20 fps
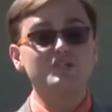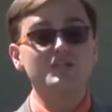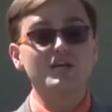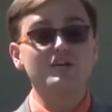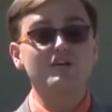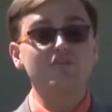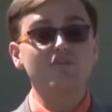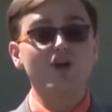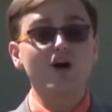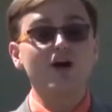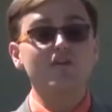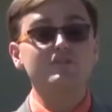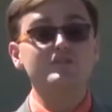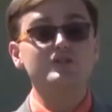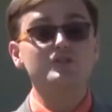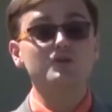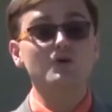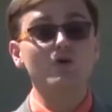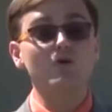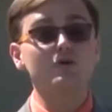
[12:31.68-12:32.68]
the agenda for
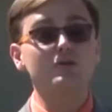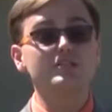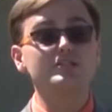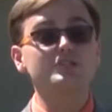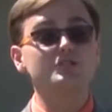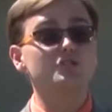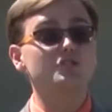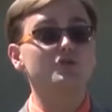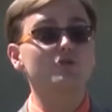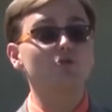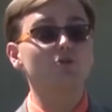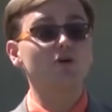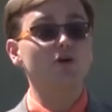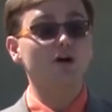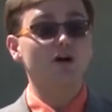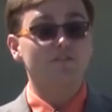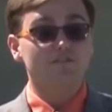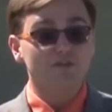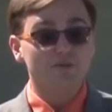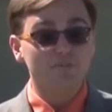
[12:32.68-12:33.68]
Officer Tolan is a
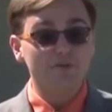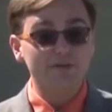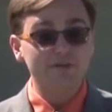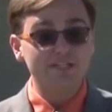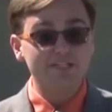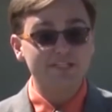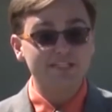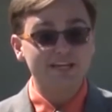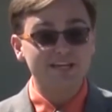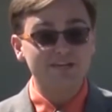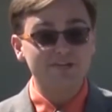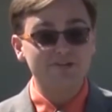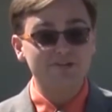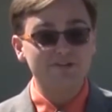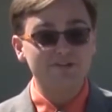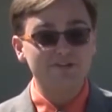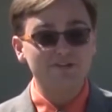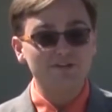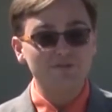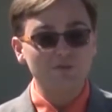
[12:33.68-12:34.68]
tour of the police
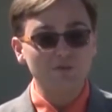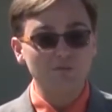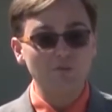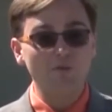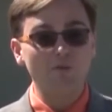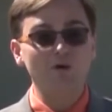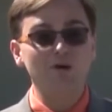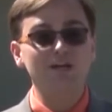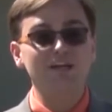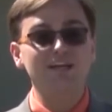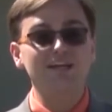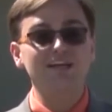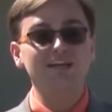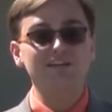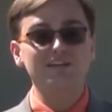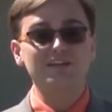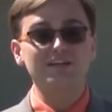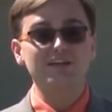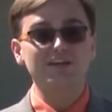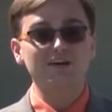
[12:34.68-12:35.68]
station. Reporting
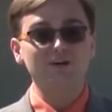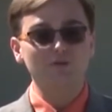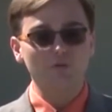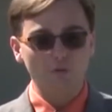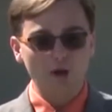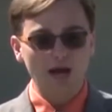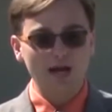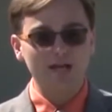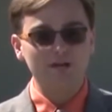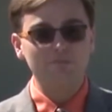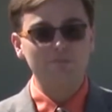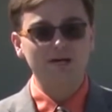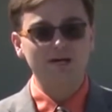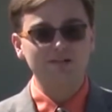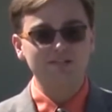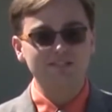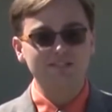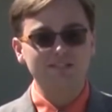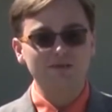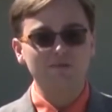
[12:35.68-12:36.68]
in Ithaca, Ryan
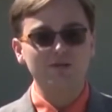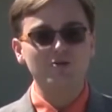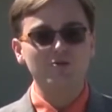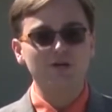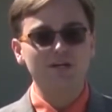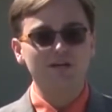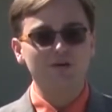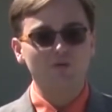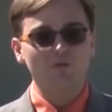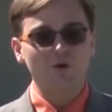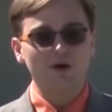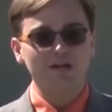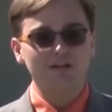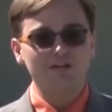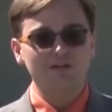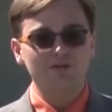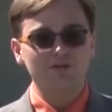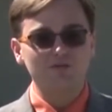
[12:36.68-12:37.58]
Belz, WENY